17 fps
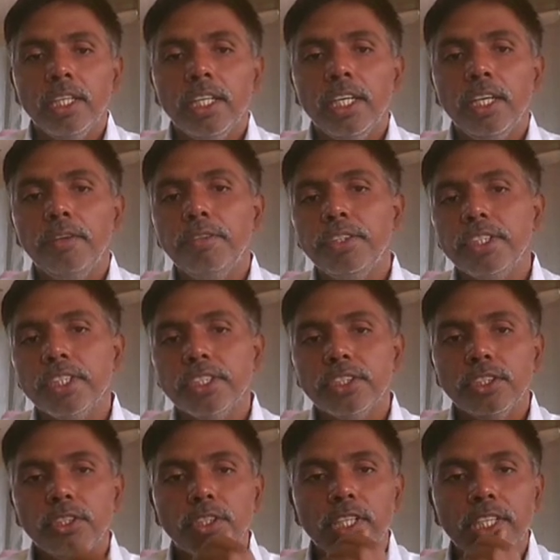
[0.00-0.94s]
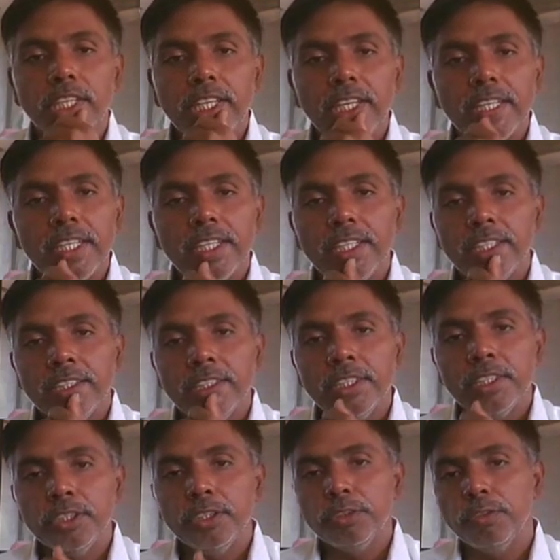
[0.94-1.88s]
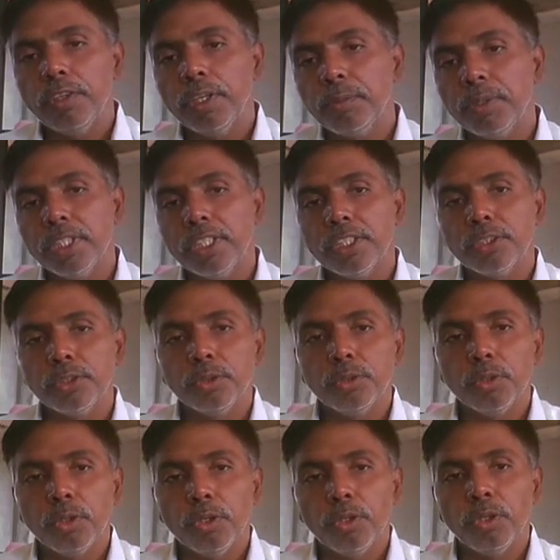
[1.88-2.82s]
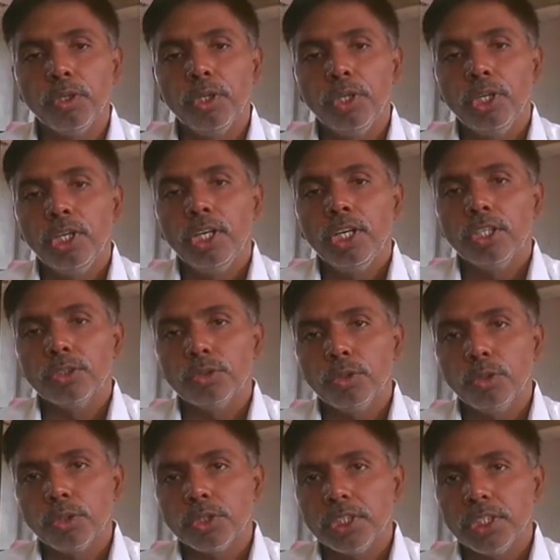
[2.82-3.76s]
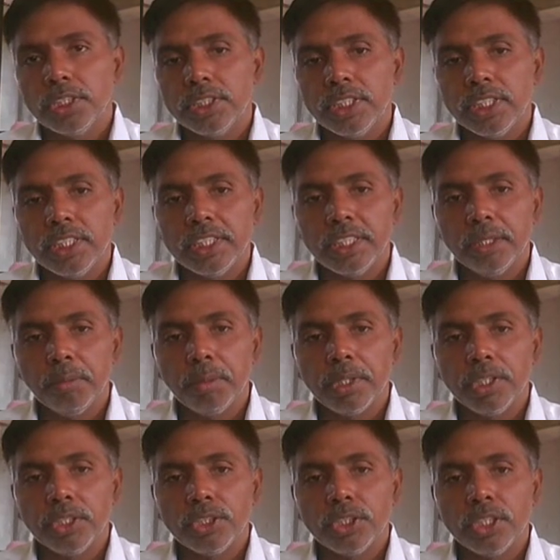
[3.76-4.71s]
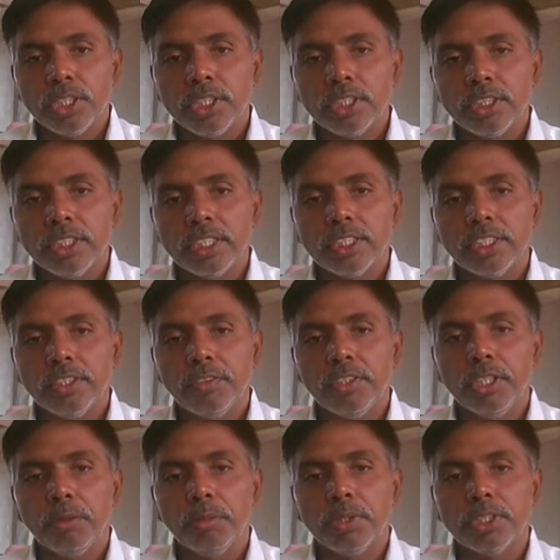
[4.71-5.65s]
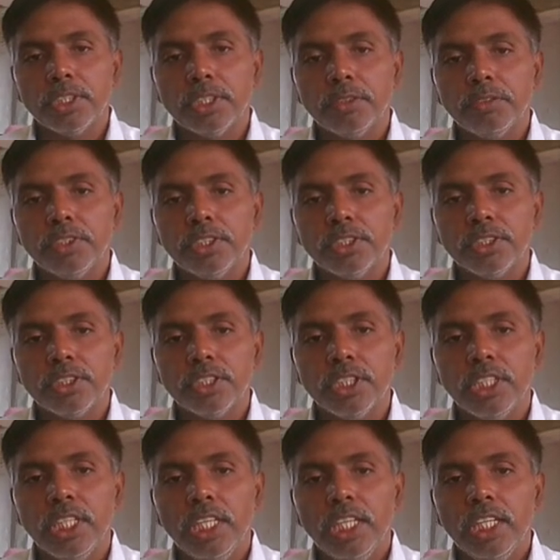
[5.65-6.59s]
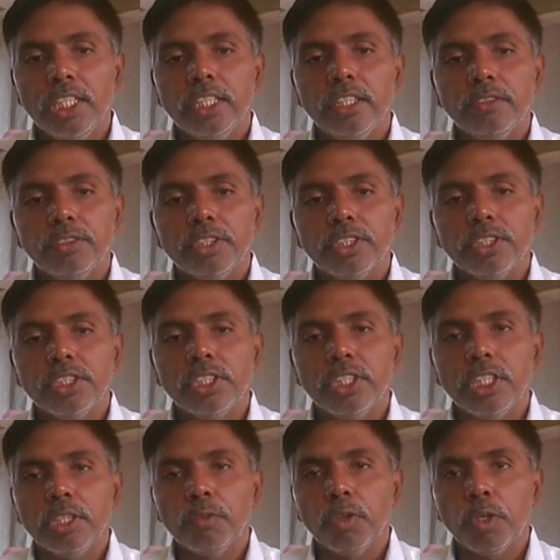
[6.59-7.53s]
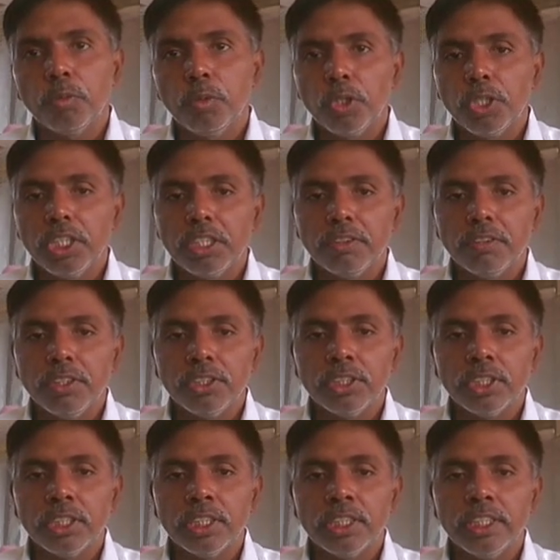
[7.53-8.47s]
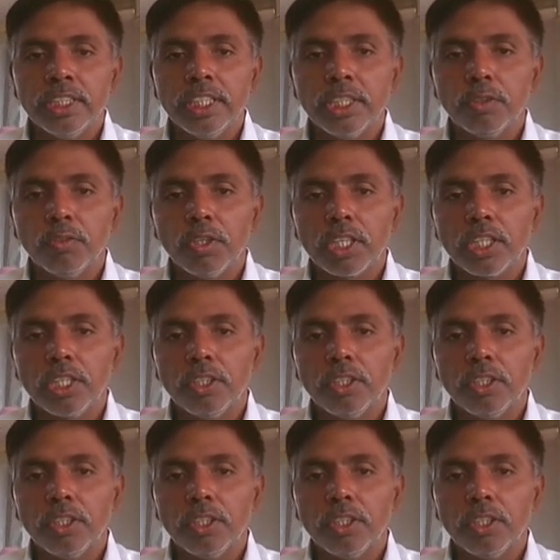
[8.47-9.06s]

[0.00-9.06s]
Efficiency you can calculate because you know source and sink temperature, then 70% efficiency. Efficiency, one more equation, net work